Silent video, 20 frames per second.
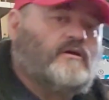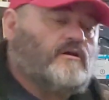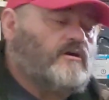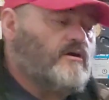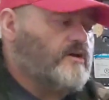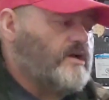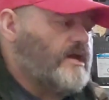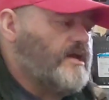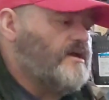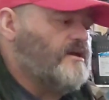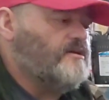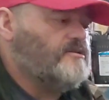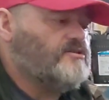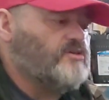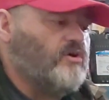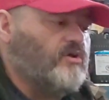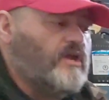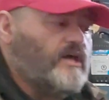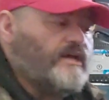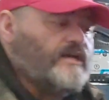Okay,
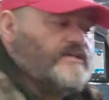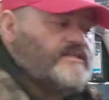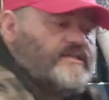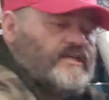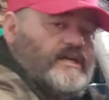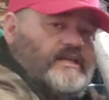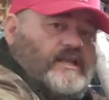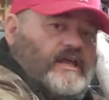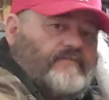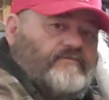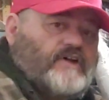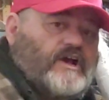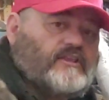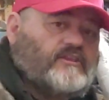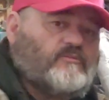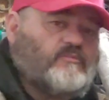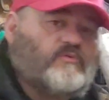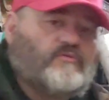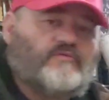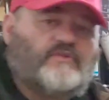so like I said, I've
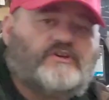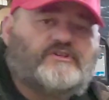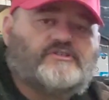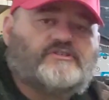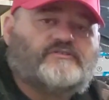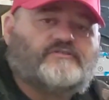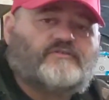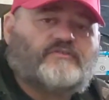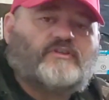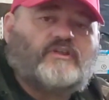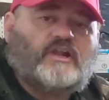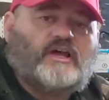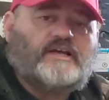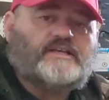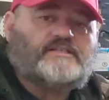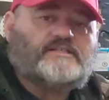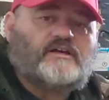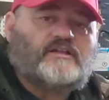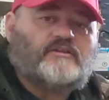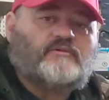got the provisions for the
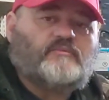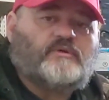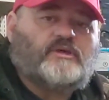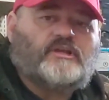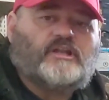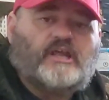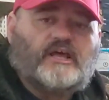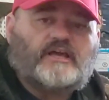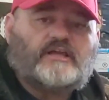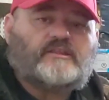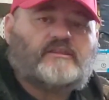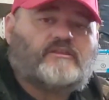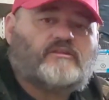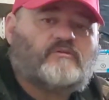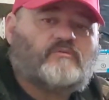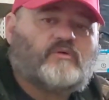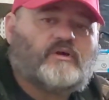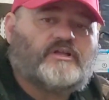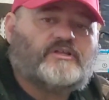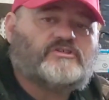lights on the
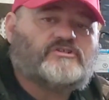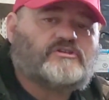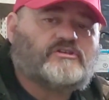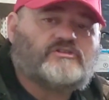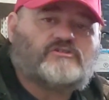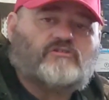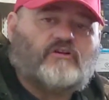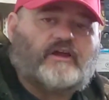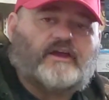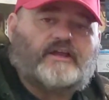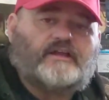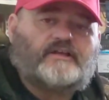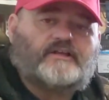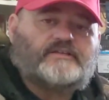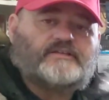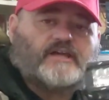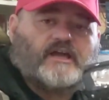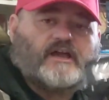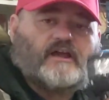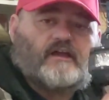mid-length, which is great
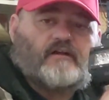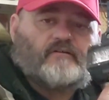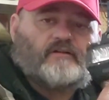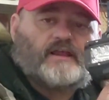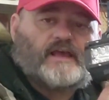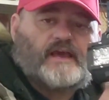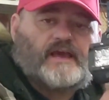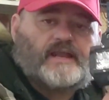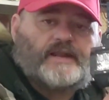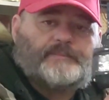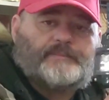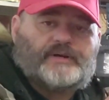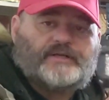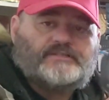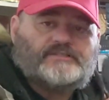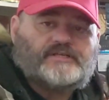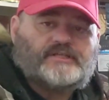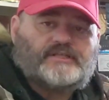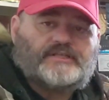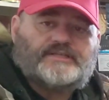because I already had a
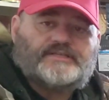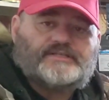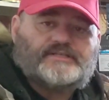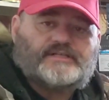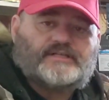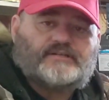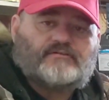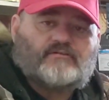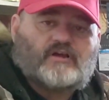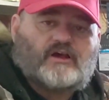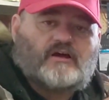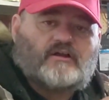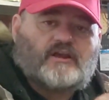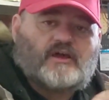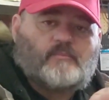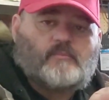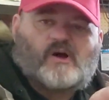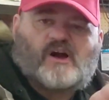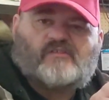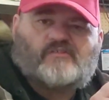bunch of these sitting around.
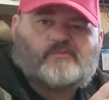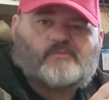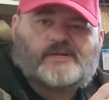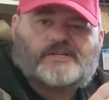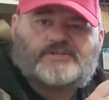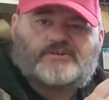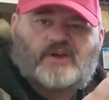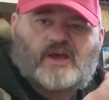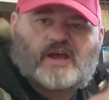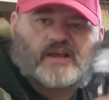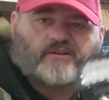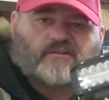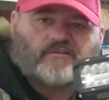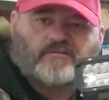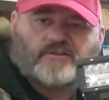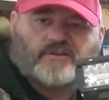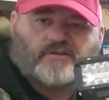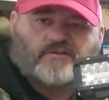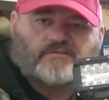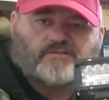I bought for my tractor
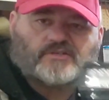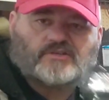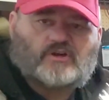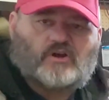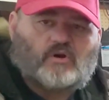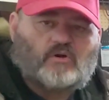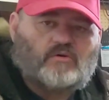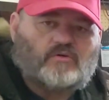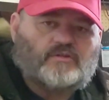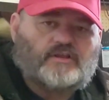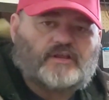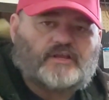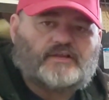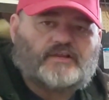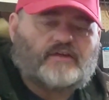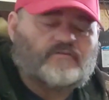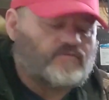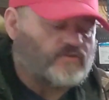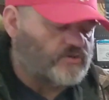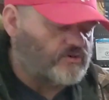years ago that I
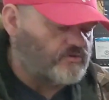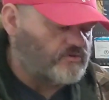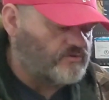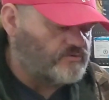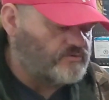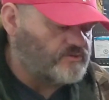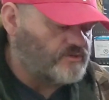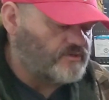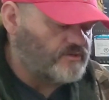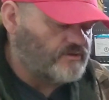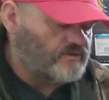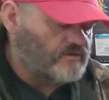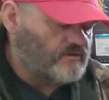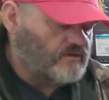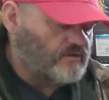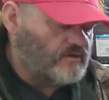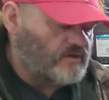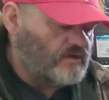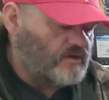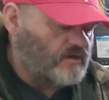never used.
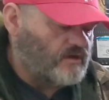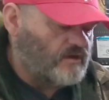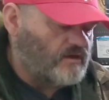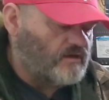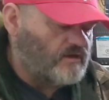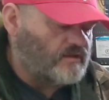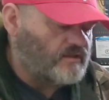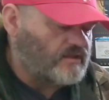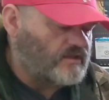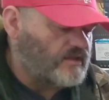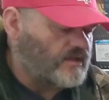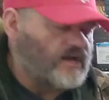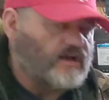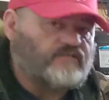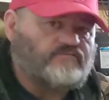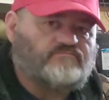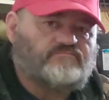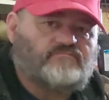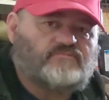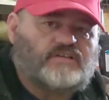I think I
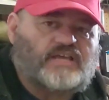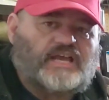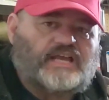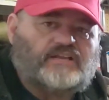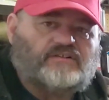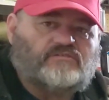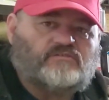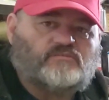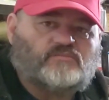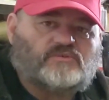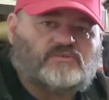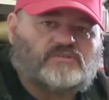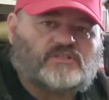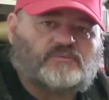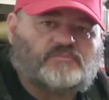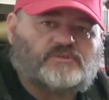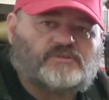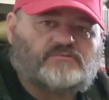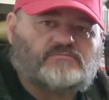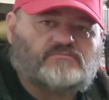got 8 of them or
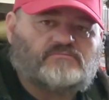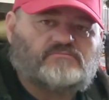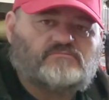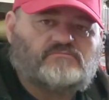something.